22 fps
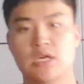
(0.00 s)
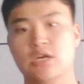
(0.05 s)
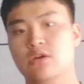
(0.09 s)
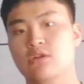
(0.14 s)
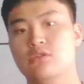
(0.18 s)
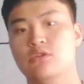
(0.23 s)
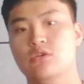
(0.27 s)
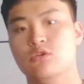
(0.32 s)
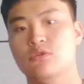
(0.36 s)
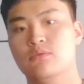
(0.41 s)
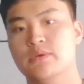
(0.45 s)
I
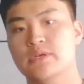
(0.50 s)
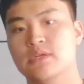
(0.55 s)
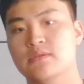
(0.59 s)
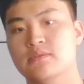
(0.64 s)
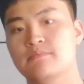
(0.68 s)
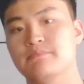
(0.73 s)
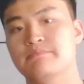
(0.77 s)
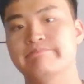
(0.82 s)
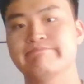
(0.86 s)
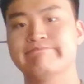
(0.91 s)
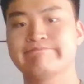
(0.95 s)
don't know, but
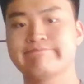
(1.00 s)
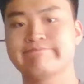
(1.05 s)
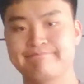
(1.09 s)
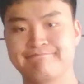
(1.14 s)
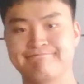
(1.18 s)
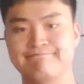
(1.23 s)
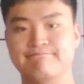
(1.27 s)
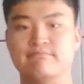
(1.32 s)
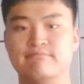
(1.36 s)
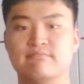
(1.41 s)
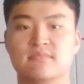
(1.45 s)

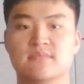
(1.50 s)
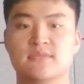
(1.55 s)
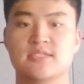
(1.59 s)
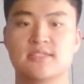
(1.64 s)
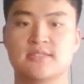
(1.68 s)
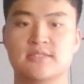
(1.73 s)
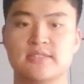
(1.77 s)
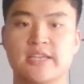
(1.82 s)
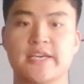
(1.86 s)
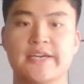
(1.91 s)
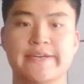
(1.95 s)

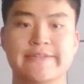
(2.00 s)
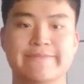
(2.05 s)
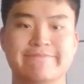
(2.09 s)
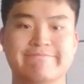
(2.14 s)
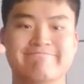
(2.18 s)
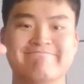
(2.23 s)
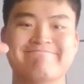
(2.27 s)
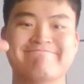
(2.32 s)
see ya.